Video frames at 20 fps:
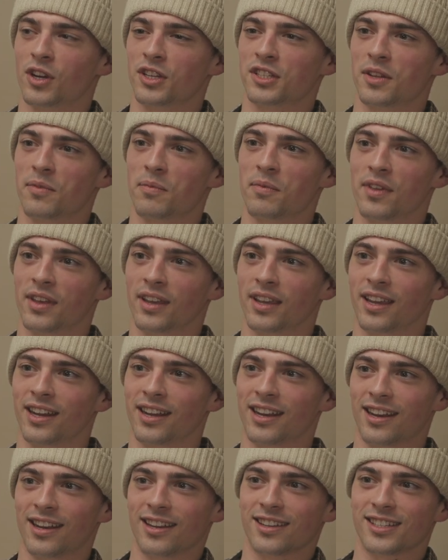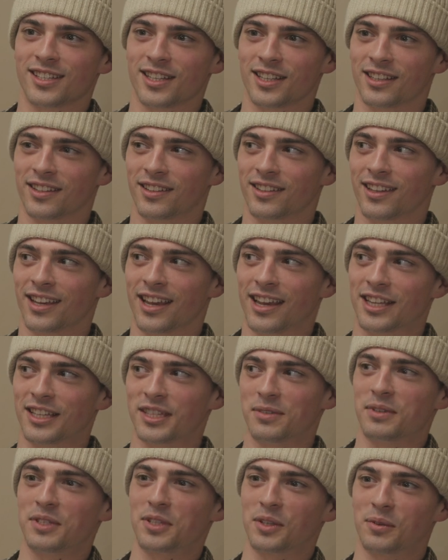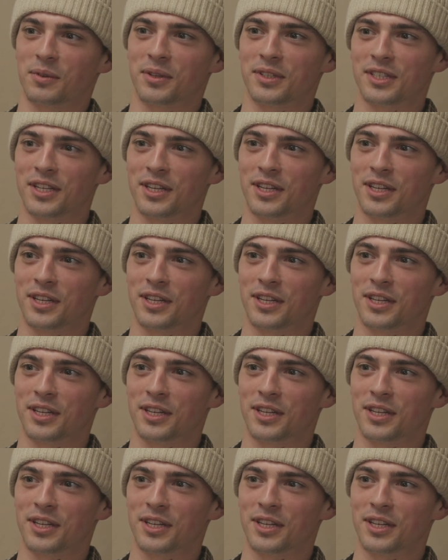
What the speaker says: for something, I need to be told what to